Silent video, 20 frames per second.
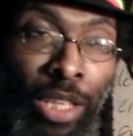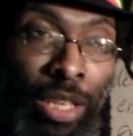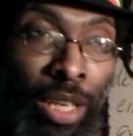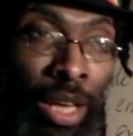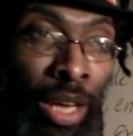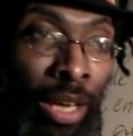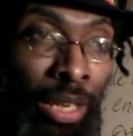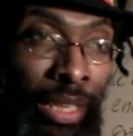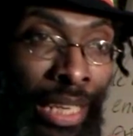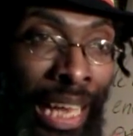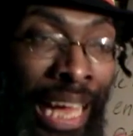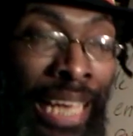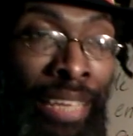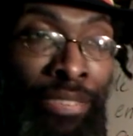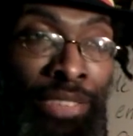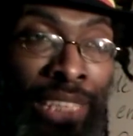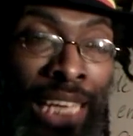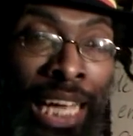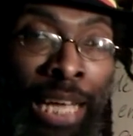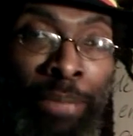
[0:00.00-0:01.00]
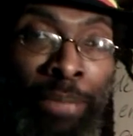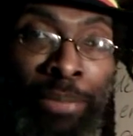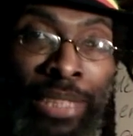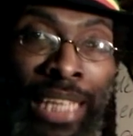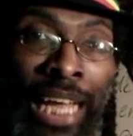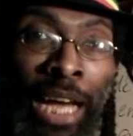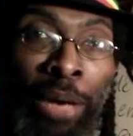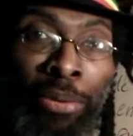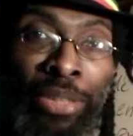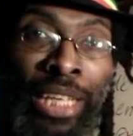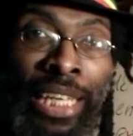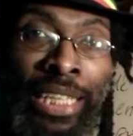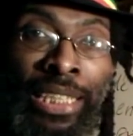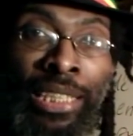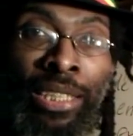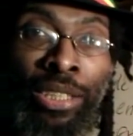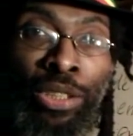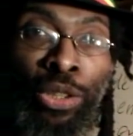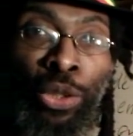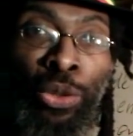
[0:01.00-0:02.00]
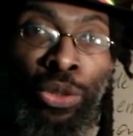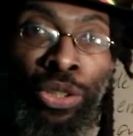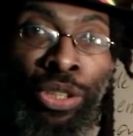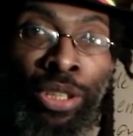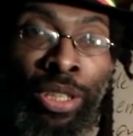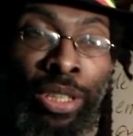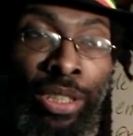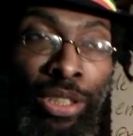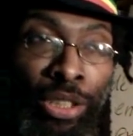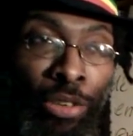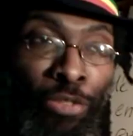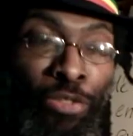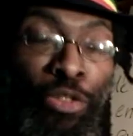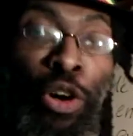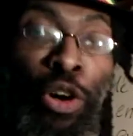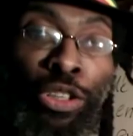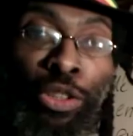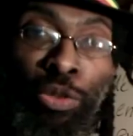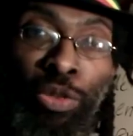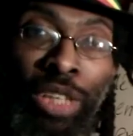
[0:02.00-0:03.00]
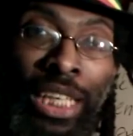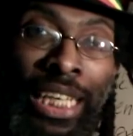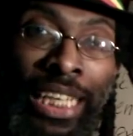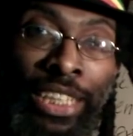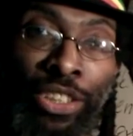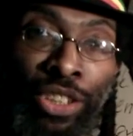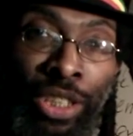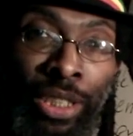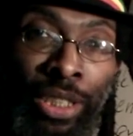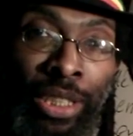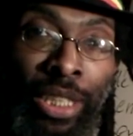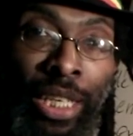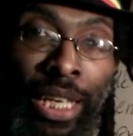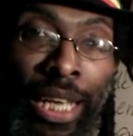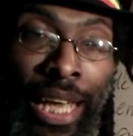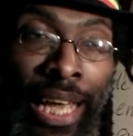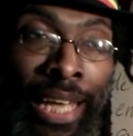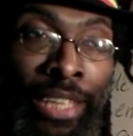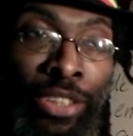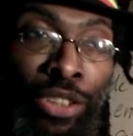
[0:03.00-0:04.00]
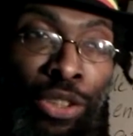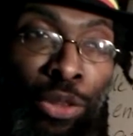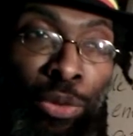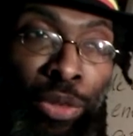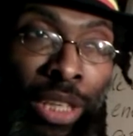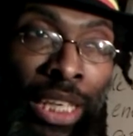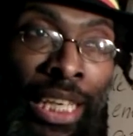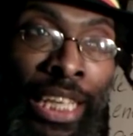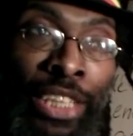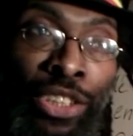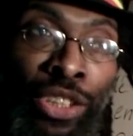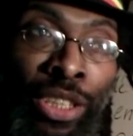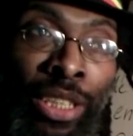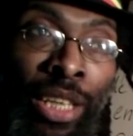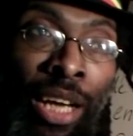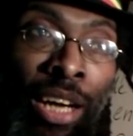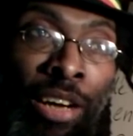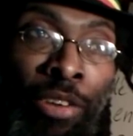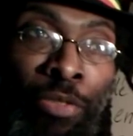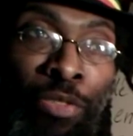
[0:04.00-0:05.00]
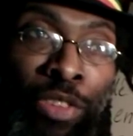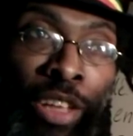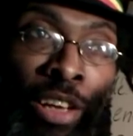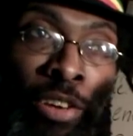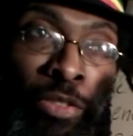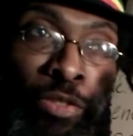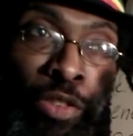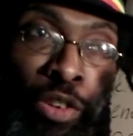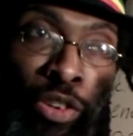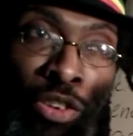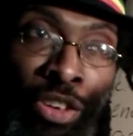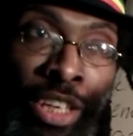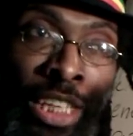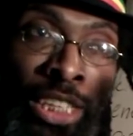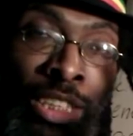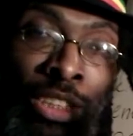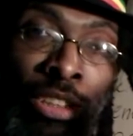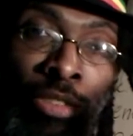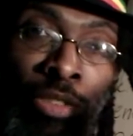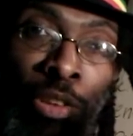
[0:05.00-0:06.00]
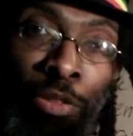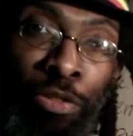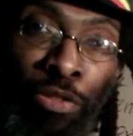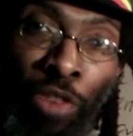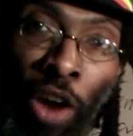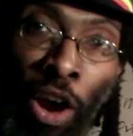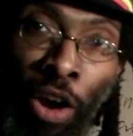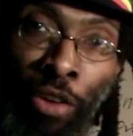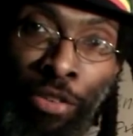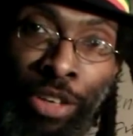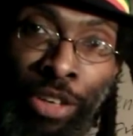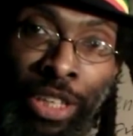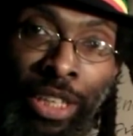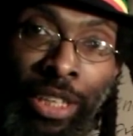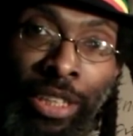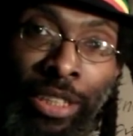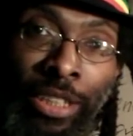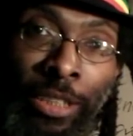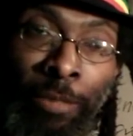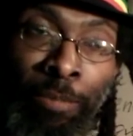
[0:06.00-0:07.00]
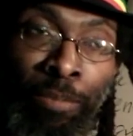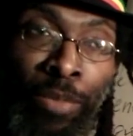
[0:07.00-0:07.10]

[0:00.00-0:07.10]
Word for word: A lot of times nowadays it's due to false religion and to religion of the fringe, of the foreigners,